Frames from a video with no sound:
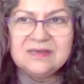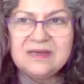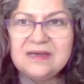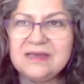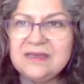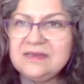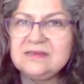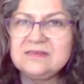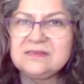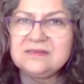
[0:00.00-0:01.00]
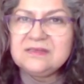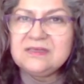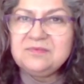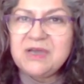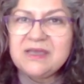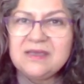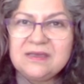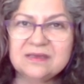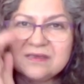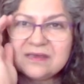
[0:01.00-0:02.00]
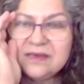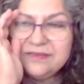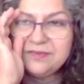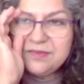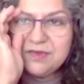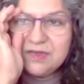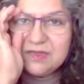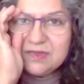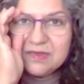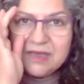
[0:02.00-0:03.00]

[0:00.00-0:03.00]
In my country,